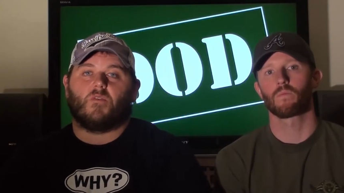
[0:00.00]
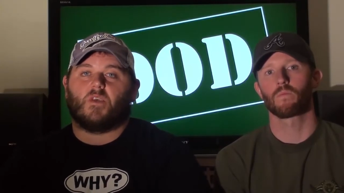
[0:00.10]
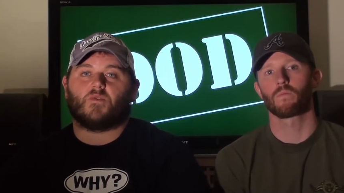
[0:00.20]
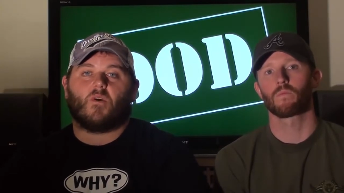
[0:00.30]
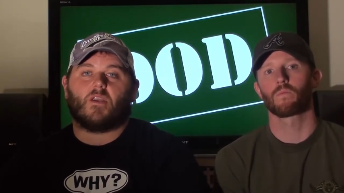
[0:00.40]
Speaker 1: in
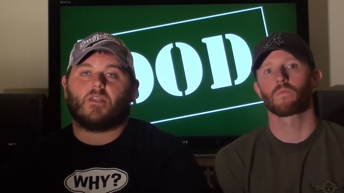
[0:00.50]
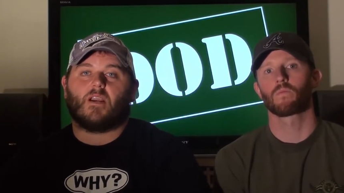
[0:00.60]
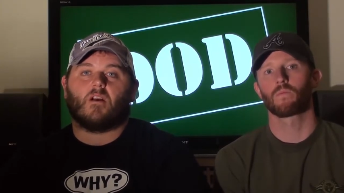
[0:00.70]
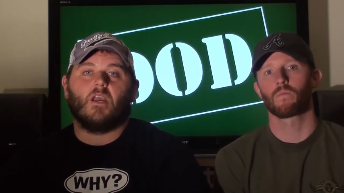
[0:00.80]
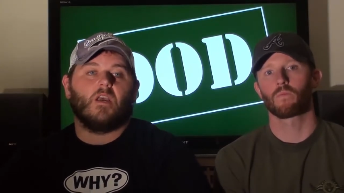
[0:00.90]
this right
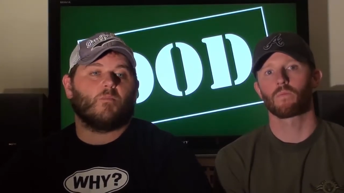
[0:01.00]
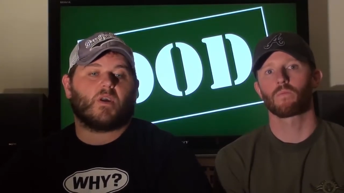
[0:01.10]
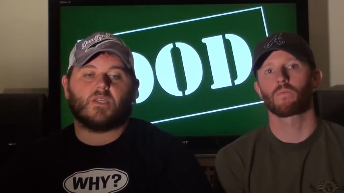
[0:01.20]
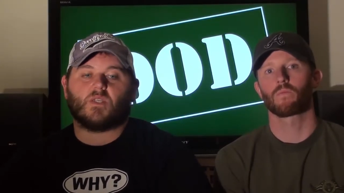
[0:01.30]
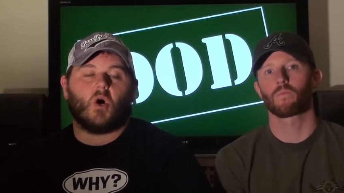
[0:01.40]
there because
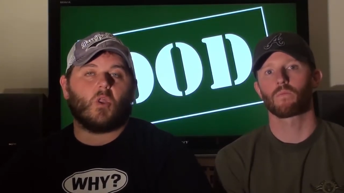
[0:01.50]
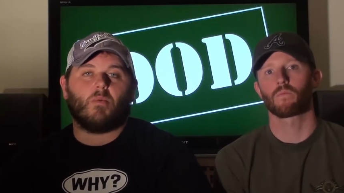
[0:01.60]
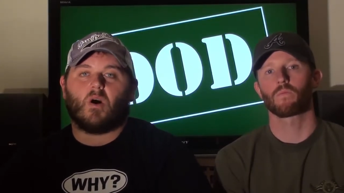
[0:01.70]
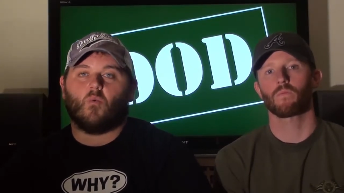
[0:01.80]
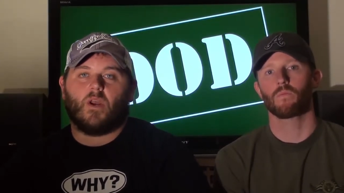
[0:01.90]
it's all
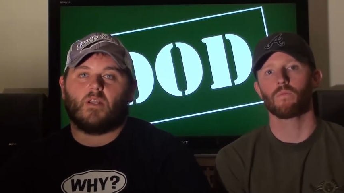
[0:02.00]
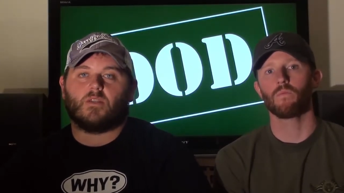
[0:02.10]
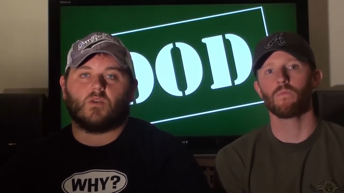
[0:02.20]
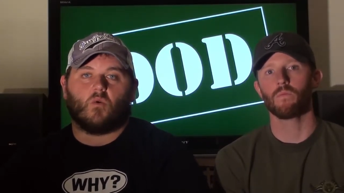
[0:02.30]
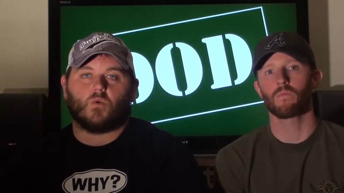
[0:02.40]
about winning
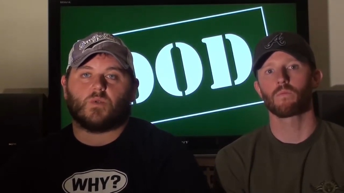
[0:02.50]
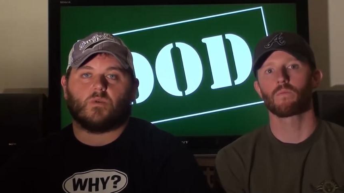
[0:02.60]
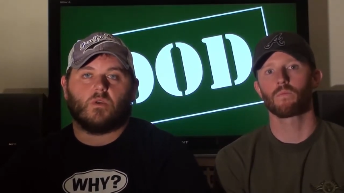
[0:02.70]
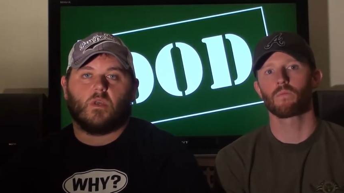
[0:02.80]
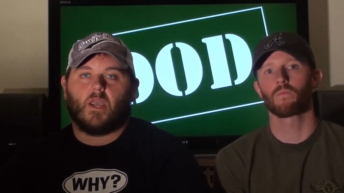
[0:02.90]
souls.
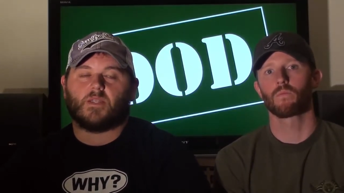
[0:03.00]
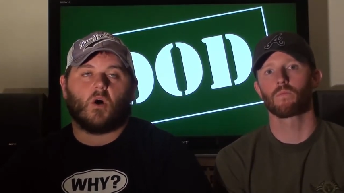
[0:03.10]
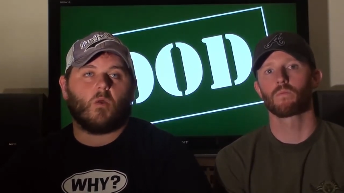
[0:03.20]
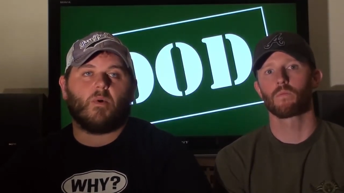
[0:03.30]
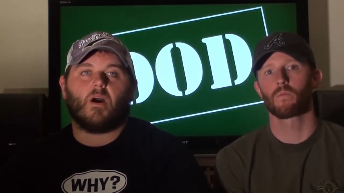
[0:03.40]
It's
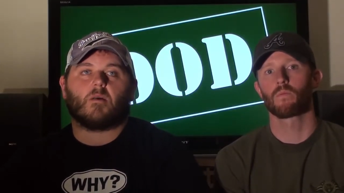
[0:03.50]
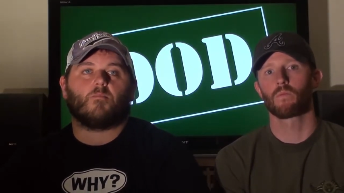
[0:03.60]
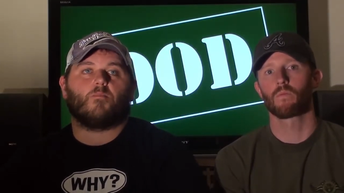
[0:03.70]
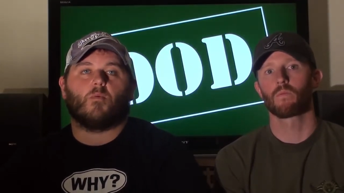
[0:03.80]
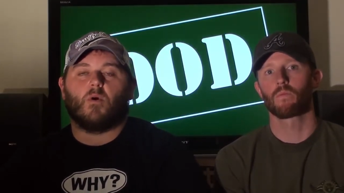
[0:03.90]
all about
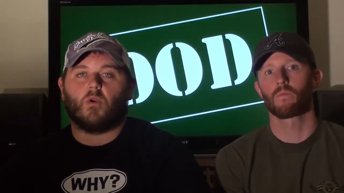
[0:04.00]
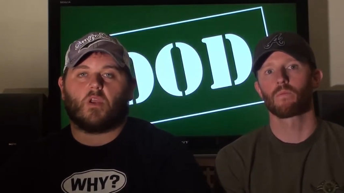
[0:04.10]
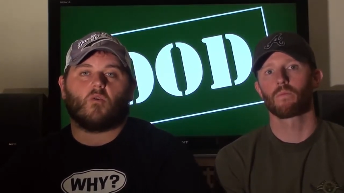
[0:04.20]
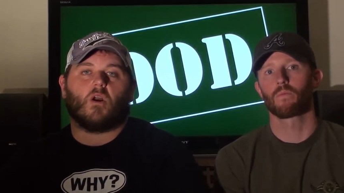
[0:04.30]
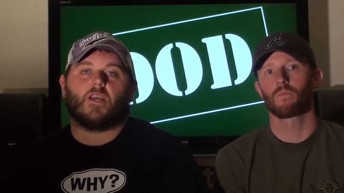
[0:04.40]
promoting
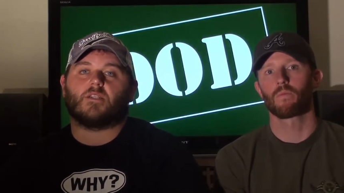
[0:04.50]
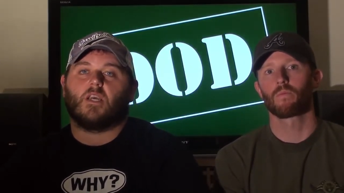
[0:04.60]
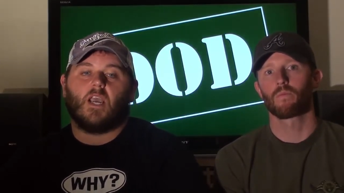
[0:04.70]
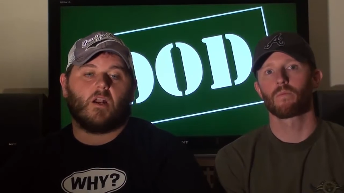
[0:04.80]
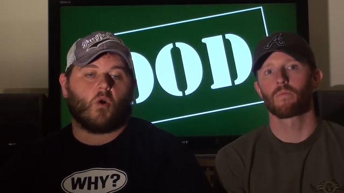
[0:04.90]
Christ,
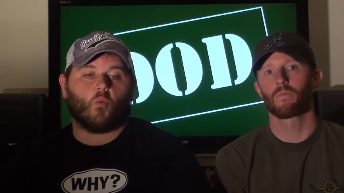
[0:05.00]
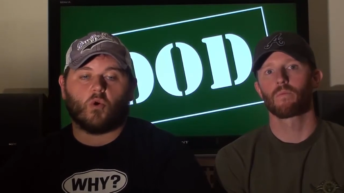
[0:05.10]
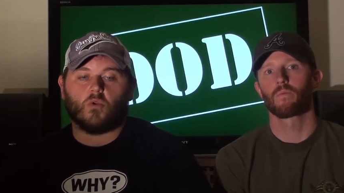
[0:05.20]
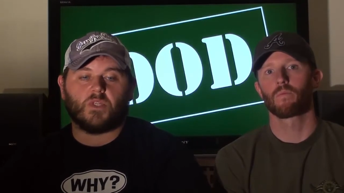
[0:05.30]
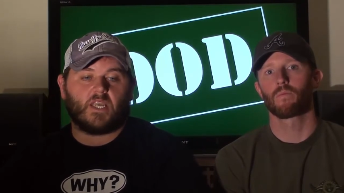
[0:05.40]
and our
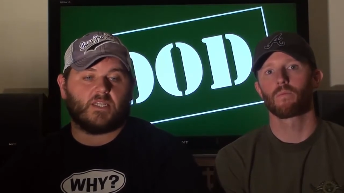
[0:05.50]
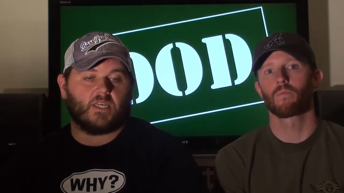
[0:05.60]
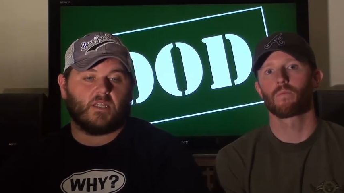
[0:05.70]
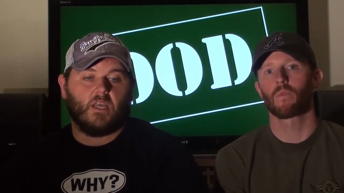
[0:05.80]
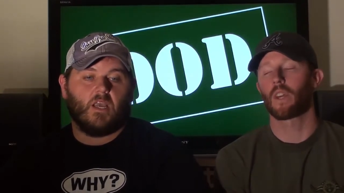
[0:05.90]
world needs it
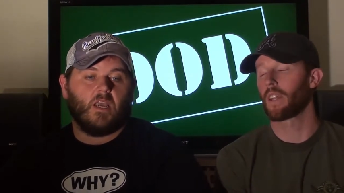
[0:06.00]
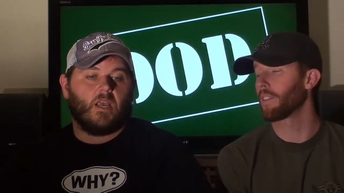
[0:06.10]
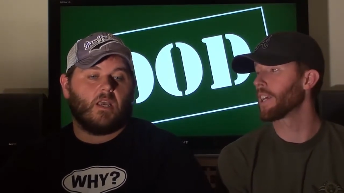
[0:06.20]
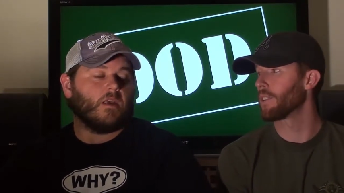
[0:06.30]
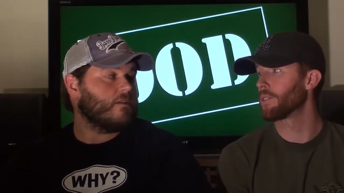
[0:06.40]
Speaker 2: then
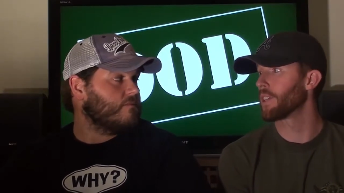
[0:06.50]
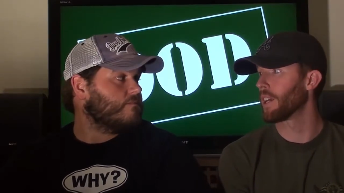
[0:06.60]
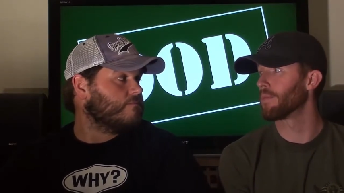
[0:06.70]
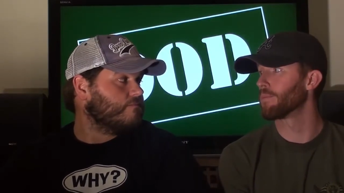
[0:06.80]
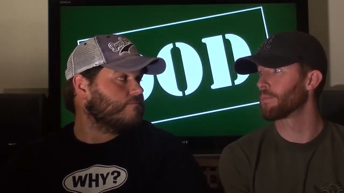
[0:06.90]
like you said,
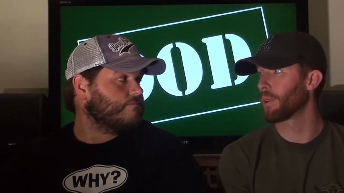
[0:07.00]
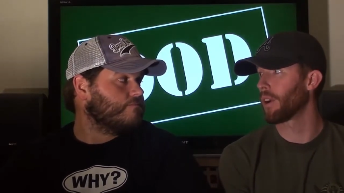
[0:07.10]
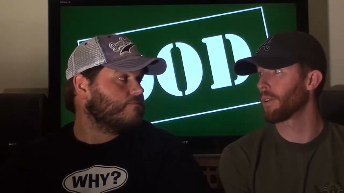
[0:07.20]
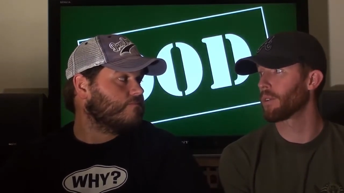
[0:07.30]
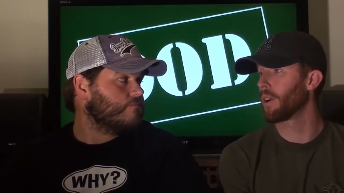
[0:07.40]
prayer
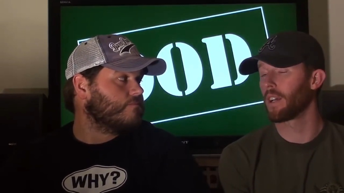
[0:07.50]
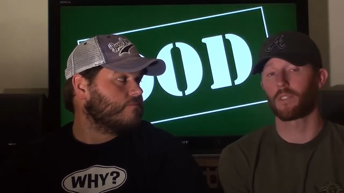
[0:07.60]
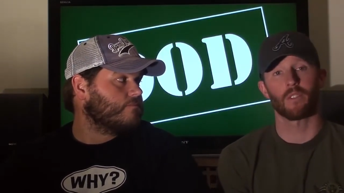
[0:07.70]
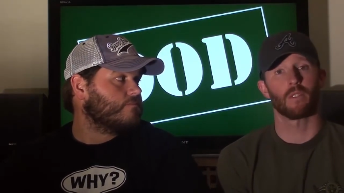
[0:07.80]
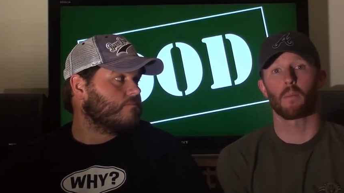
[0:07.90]

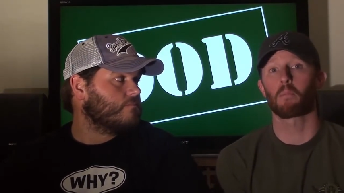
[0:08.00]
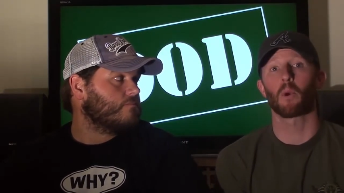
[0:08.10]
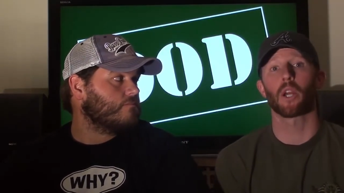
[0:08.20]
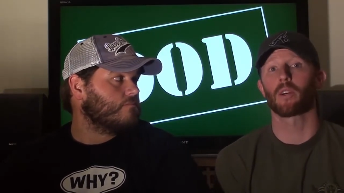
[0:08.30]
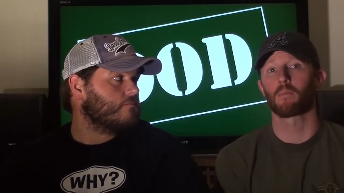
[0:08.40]
requests,
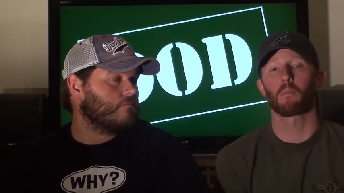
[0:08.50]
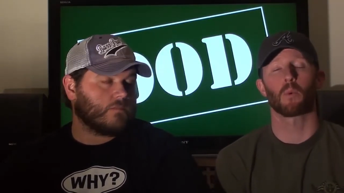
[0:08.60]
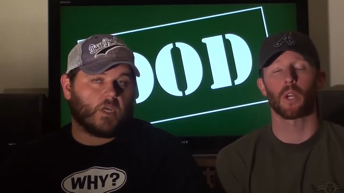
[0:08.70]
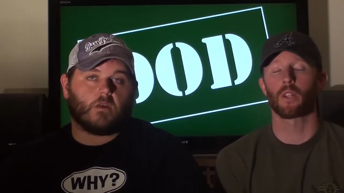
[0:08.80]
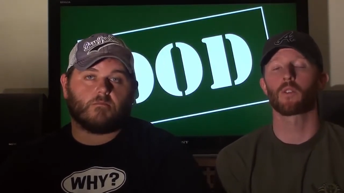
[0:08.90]
bring them.
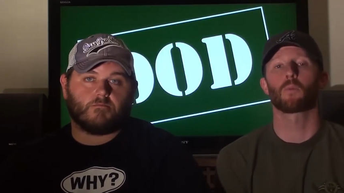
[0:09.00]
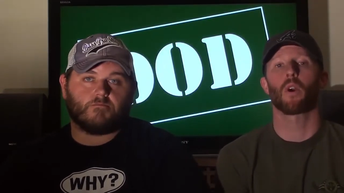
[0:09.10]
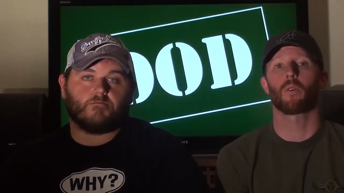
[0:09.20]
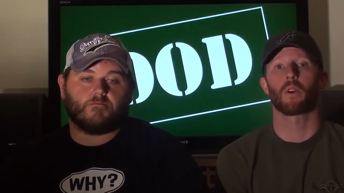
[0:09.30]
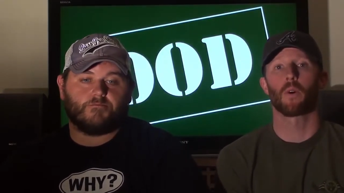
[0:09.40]
Bring yeah. those prayer
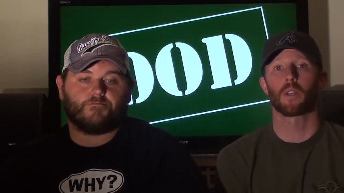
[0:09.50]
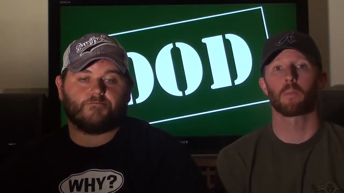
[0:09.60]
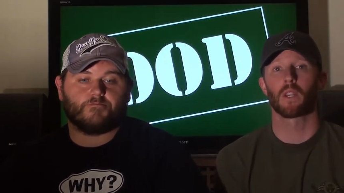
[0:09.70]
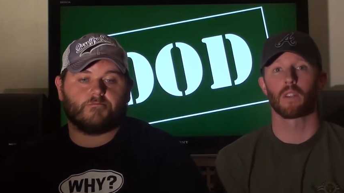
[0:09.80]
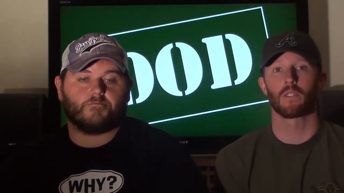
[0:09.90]
requests
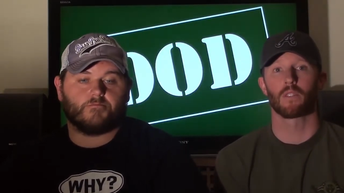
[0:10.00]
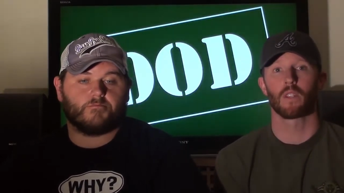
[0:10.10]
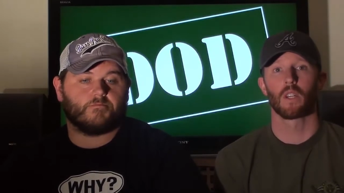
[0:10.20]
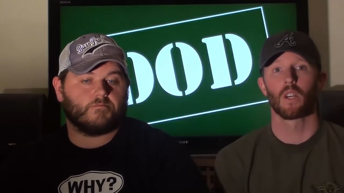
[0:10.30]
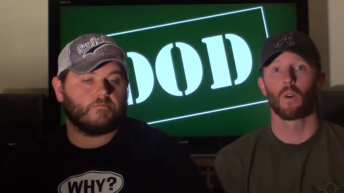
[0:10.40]
because
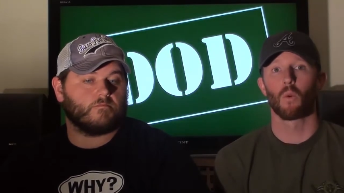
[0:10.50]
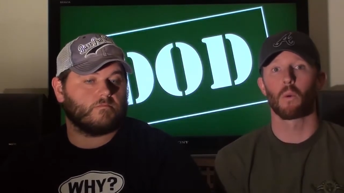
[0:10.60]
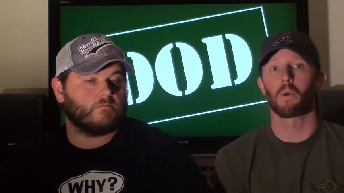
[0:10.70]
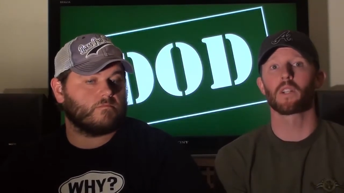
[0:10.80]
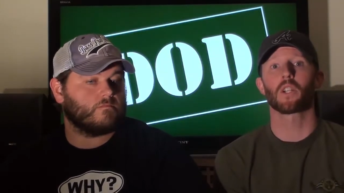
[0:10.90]
we're a bunch of